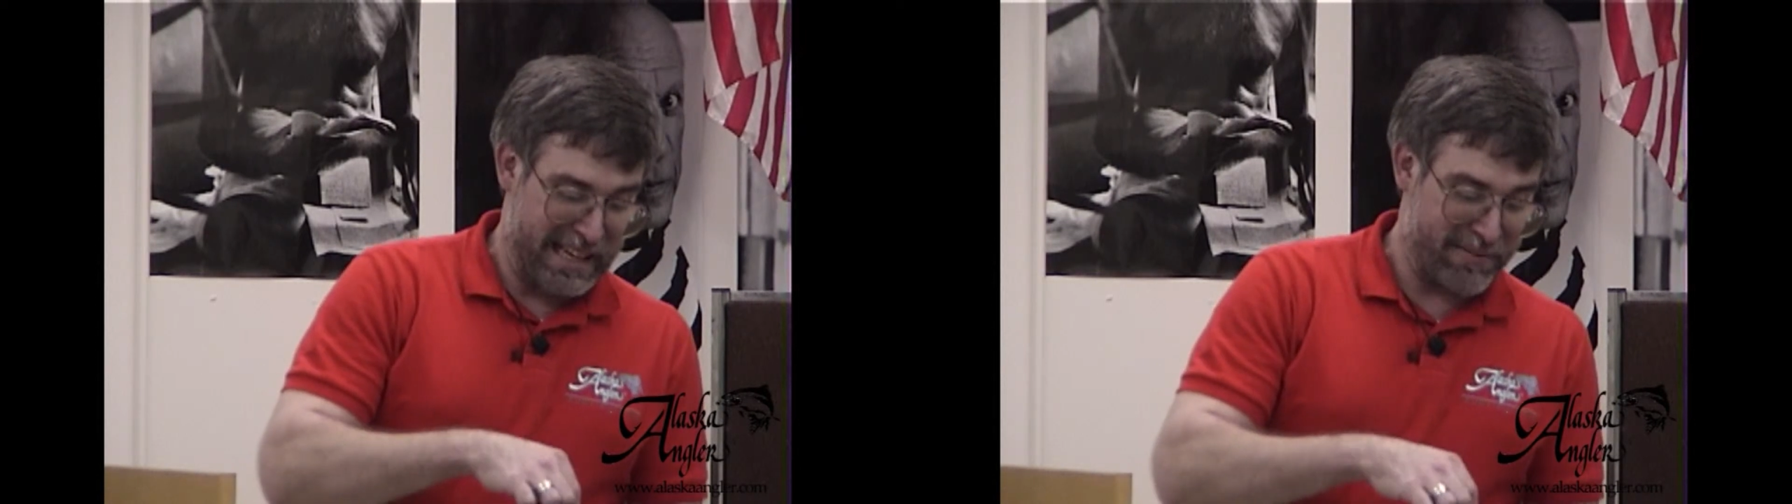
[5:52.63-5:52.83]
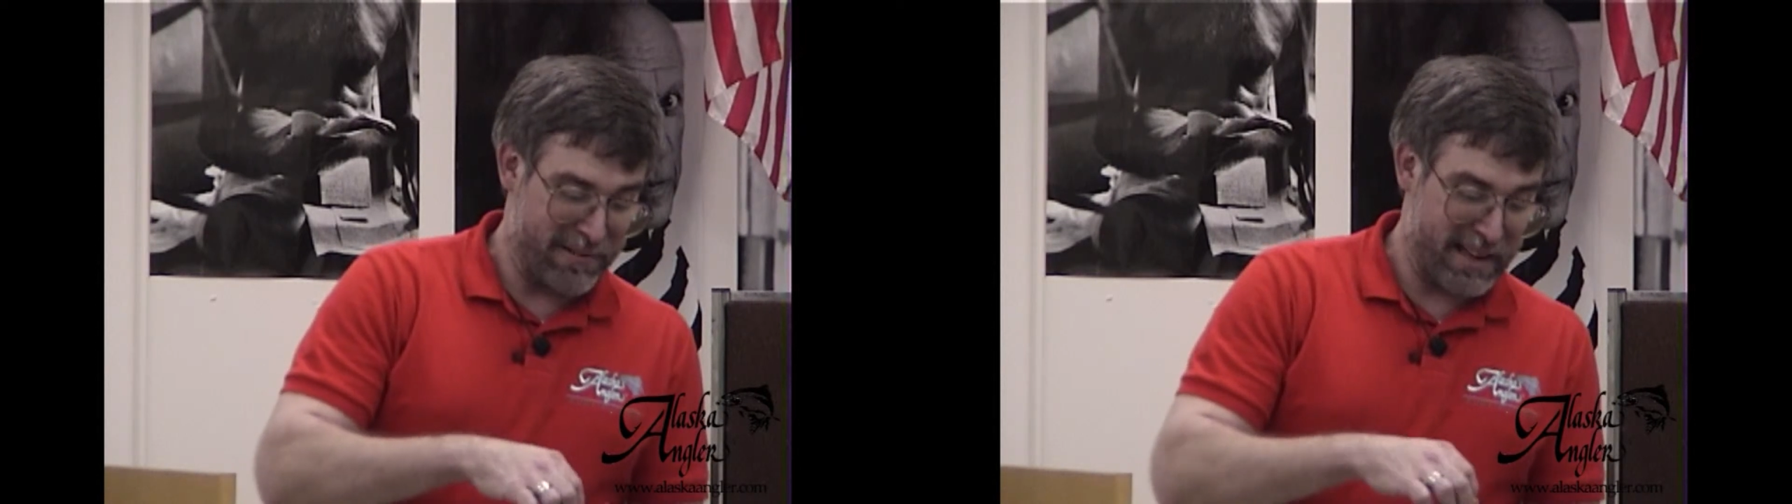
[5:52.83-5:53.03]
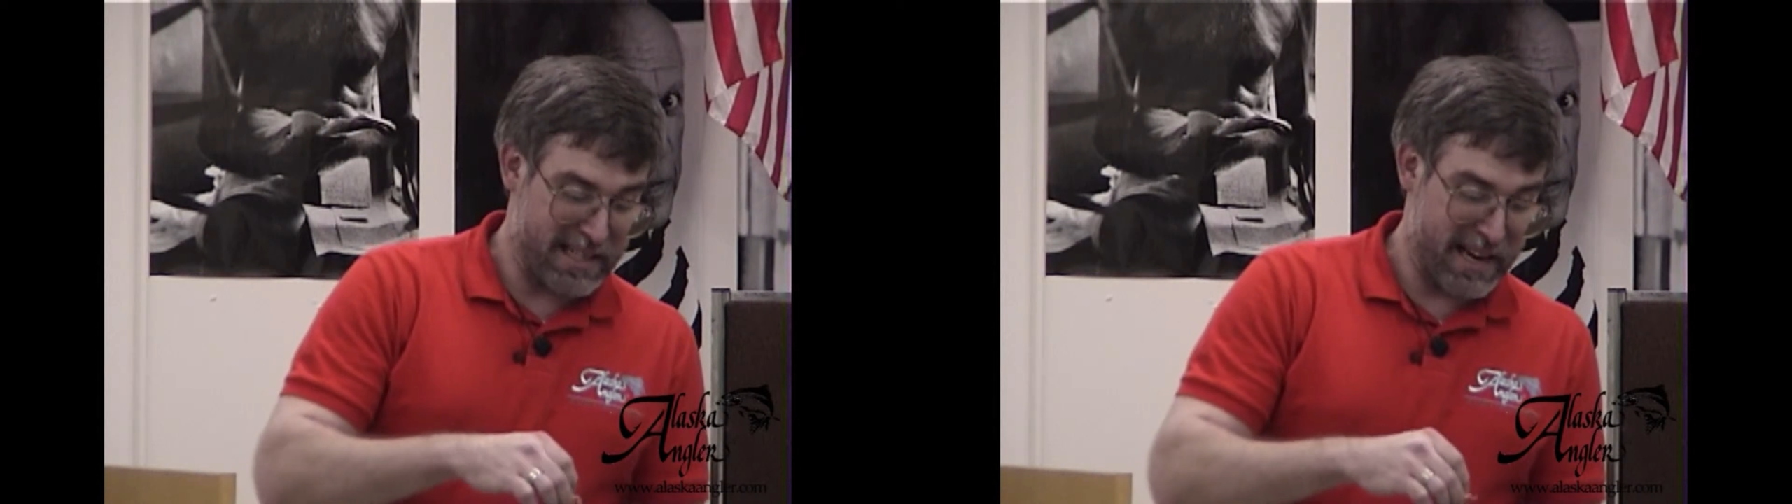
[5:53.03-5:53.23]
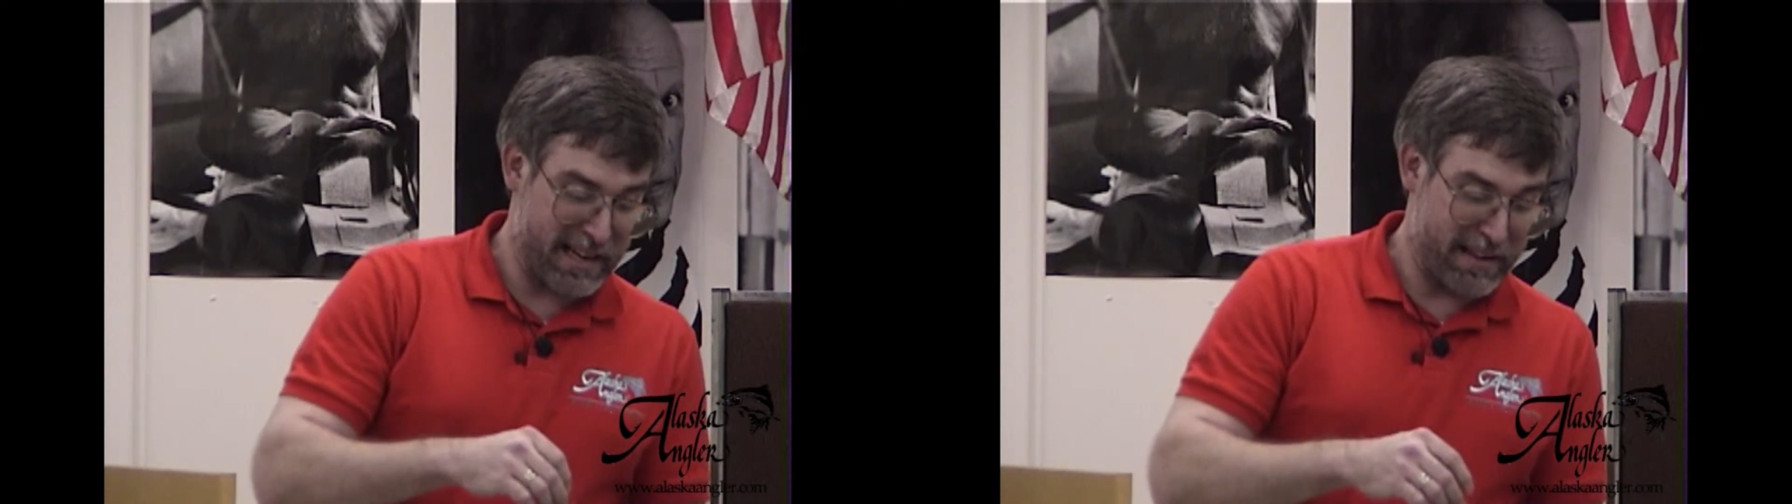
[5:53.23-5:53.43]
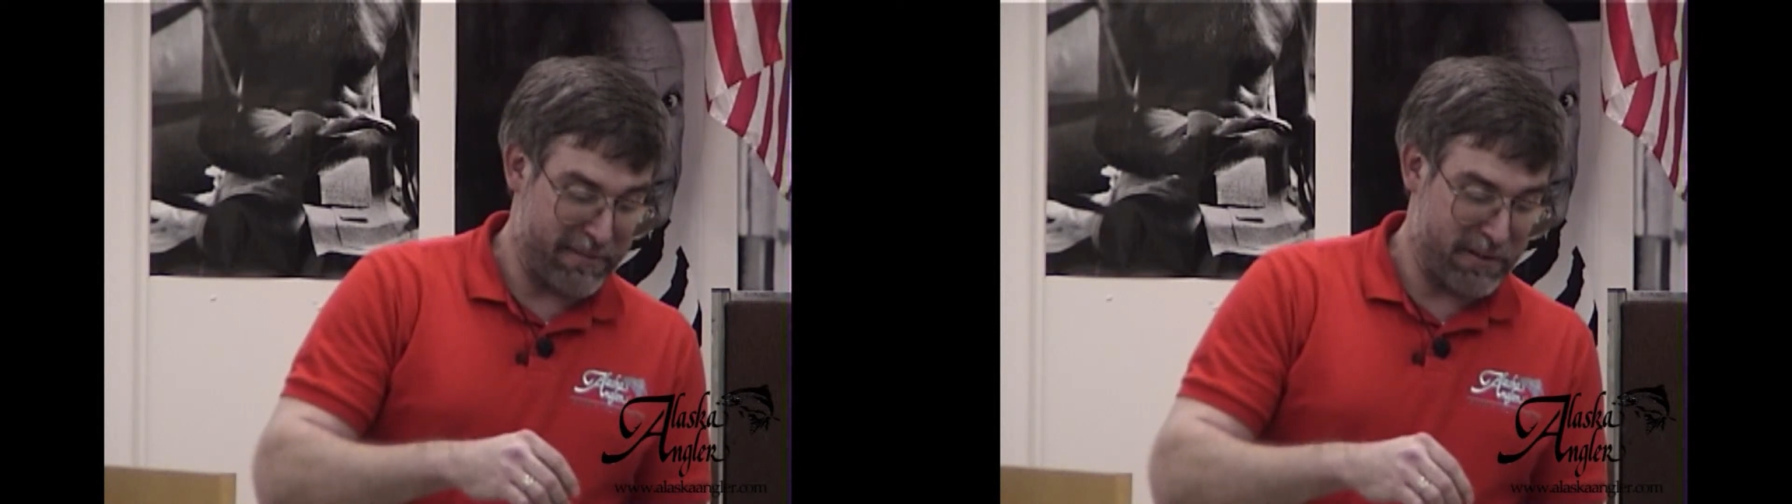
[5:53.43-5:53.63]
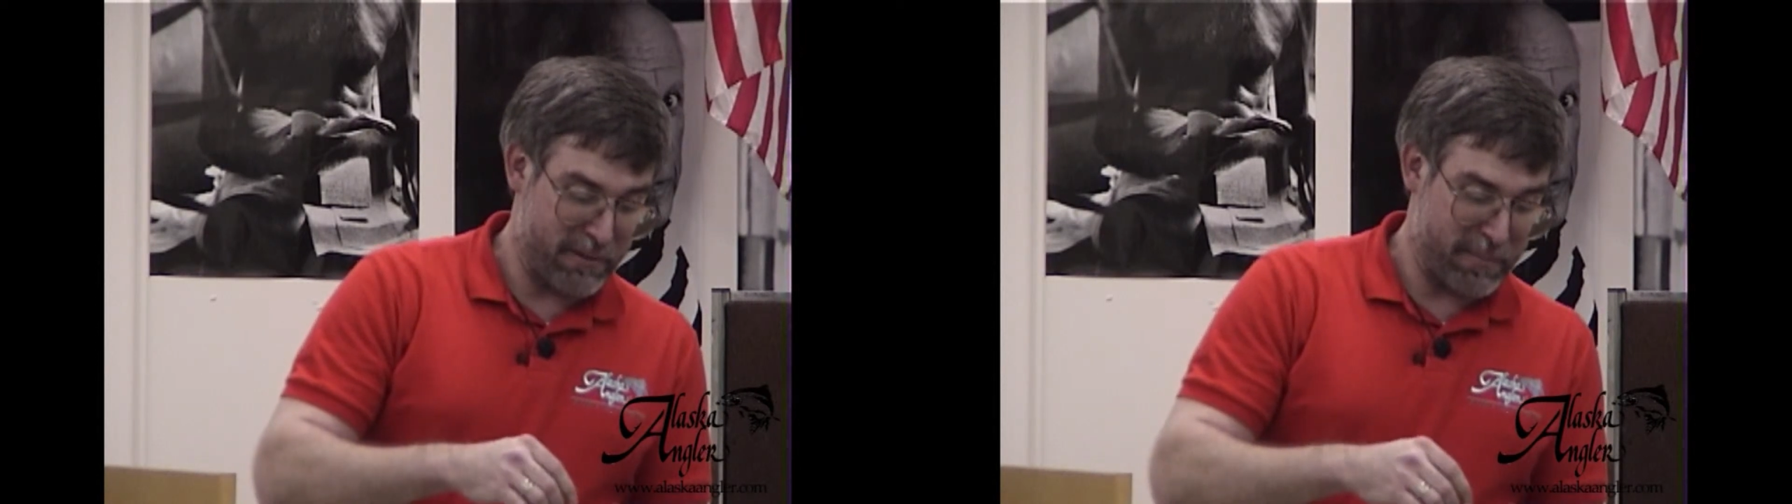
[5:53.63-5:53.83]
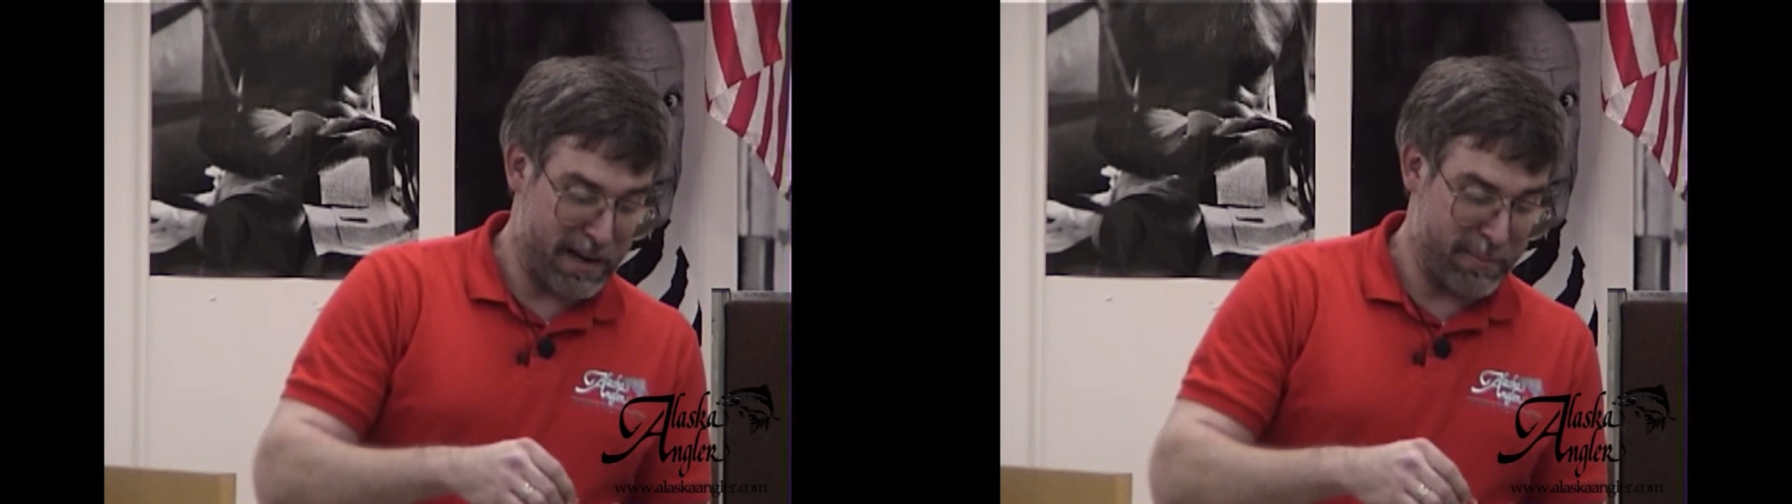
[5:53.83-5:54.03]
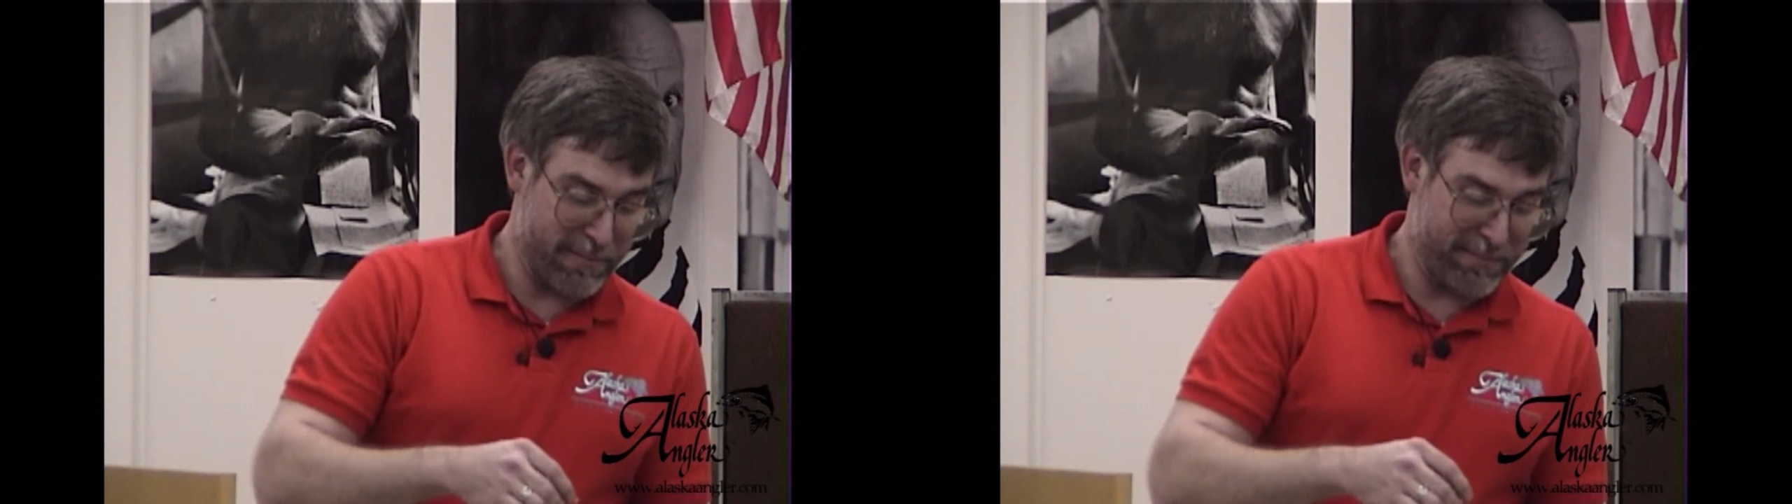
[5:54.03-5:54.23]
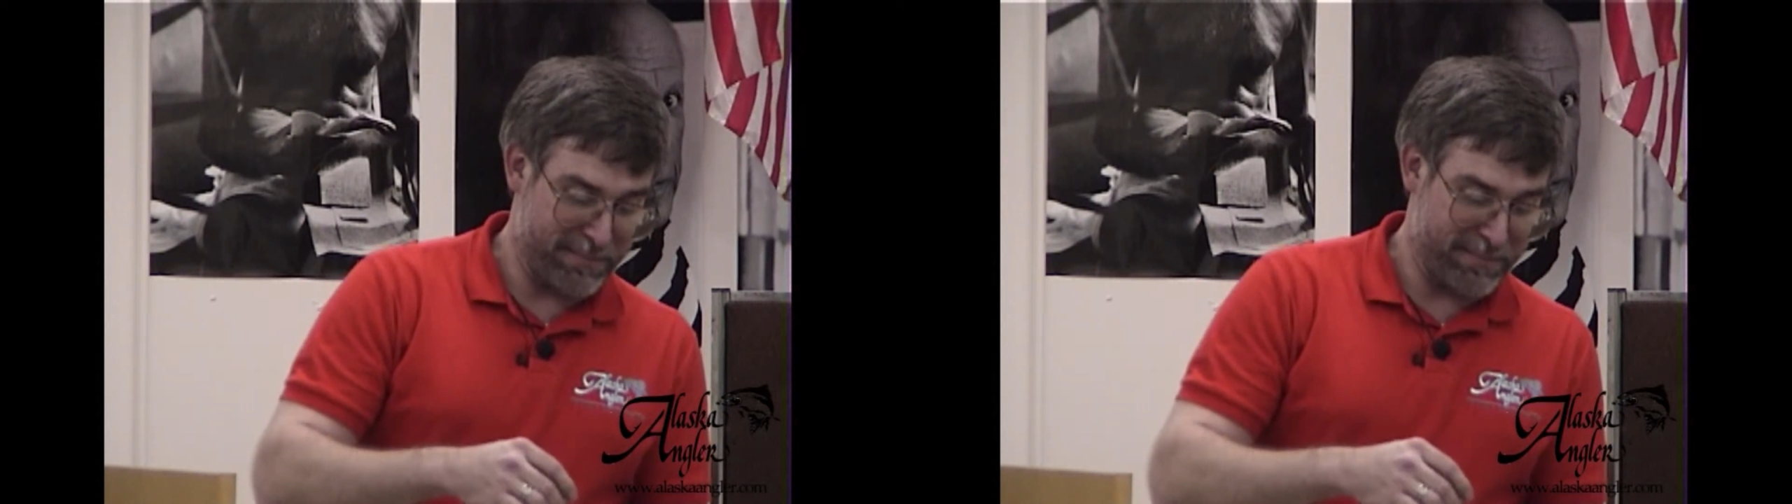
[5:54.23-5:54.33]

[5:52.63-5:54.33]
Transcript: After they take and they feel the bobber.